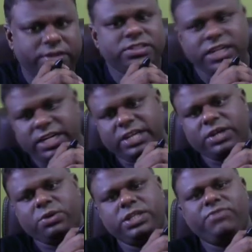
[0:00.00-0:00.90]
resulting
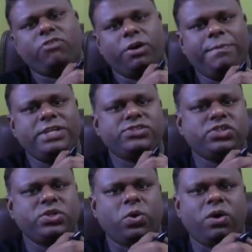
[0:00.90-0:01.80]
into the
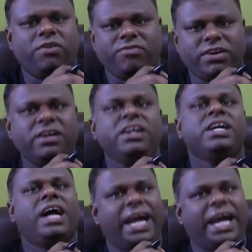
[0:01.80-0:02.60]
formation of a